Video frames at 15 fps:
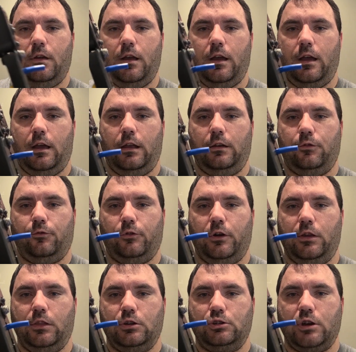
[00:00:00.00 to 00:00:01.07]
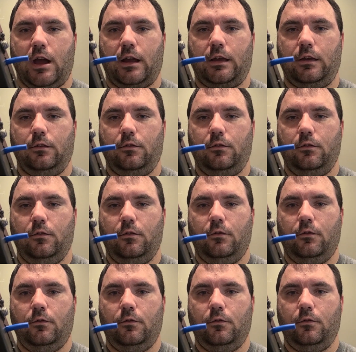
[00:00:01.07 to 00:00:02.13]
and freeing the jacket
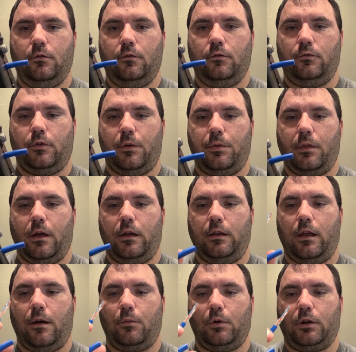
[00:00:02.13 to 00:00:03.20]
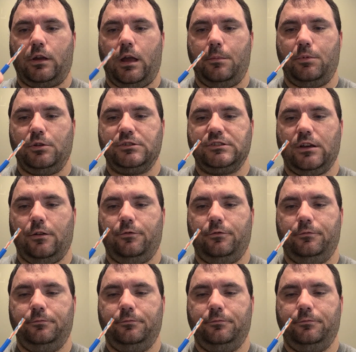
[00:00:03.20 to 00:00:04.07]
from the network cable itself.